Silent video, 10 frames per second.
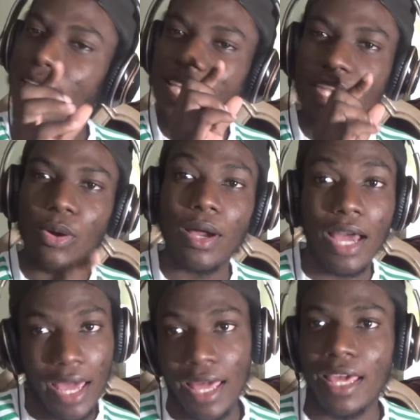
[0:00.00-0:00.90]
you know.
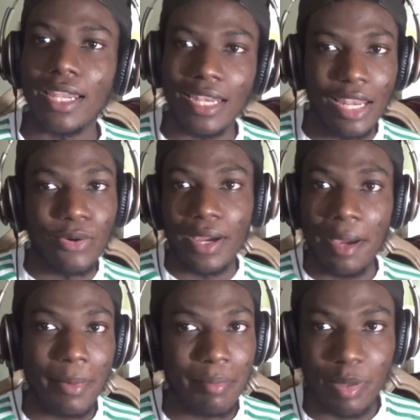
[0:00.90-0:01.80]
And look, I
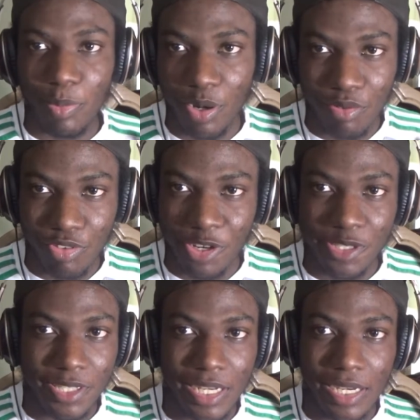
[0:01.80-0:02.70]
may be
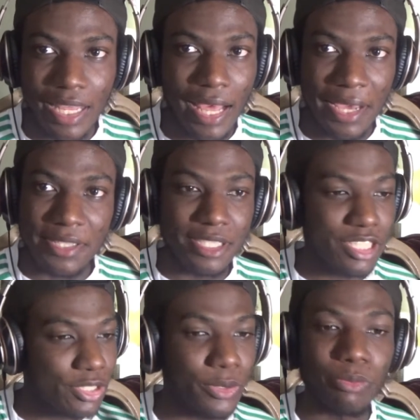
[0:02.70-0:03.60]
paraphrasing Aizen,
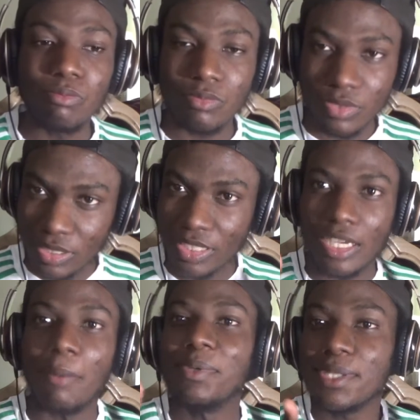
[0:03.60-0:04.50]
so
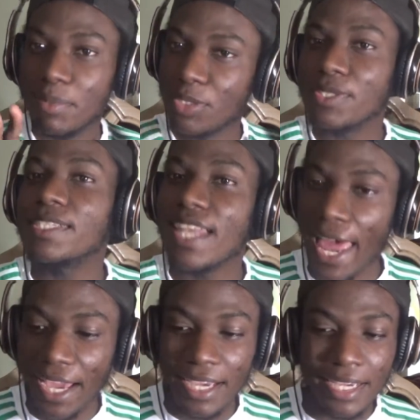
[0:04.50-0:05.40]
cut me some little
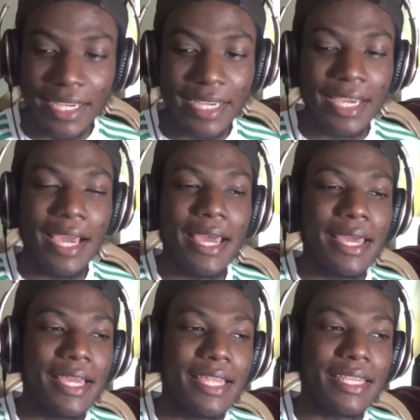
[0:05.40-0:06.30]
slack.
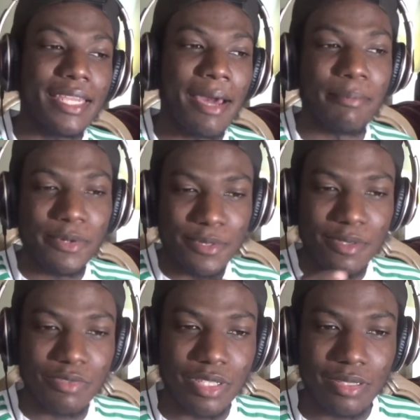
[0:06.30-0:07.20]
That most
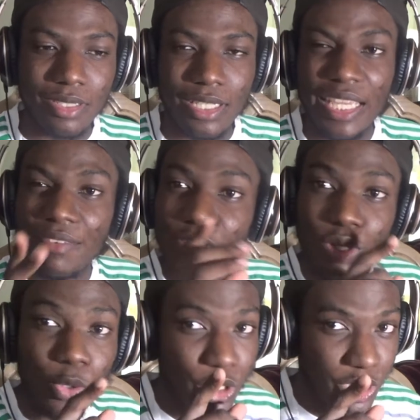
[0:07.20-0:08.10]
of it, even
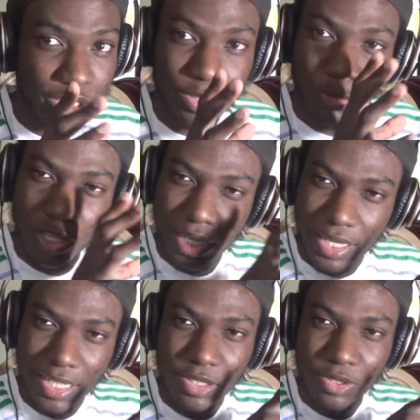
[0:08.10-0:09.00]
though it could
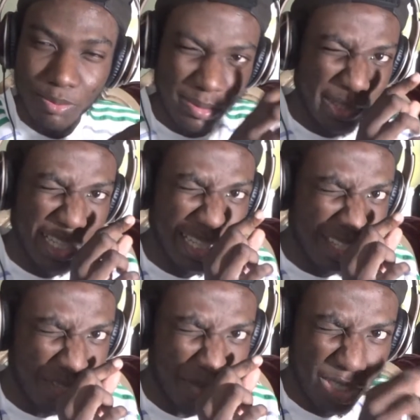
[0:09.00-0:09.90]
be a
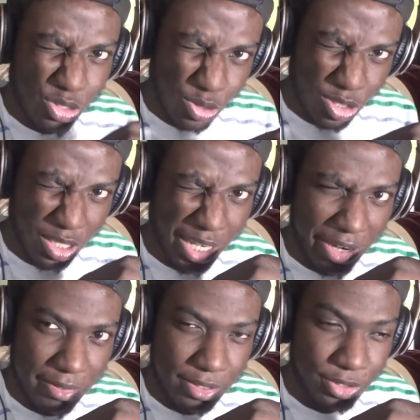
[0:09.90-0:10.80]
little bit to the
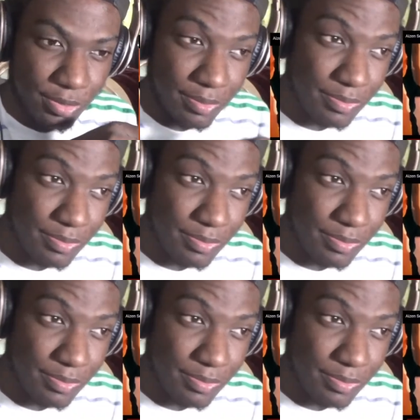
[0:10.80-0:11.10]
character,